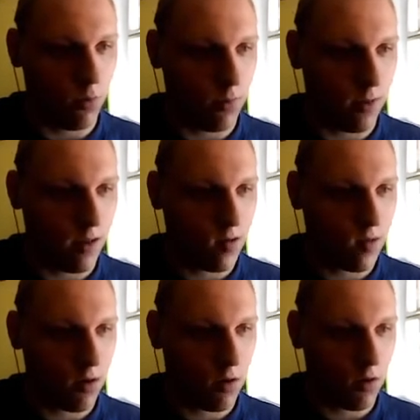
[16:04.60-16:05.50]
my text
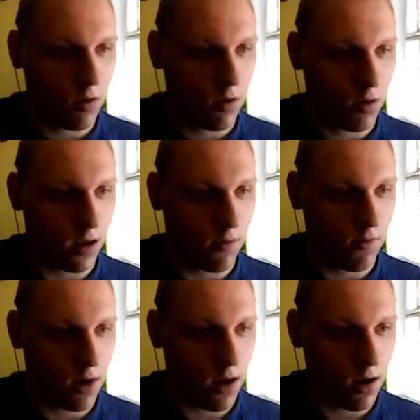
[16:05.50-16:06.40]
editor, click
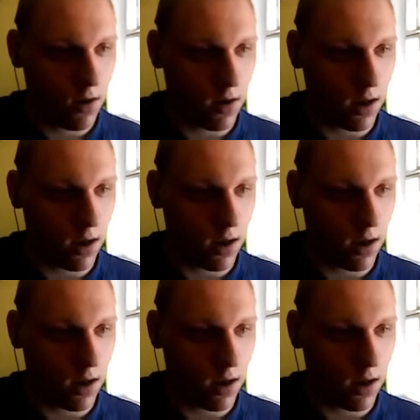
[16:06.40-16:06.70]
File, click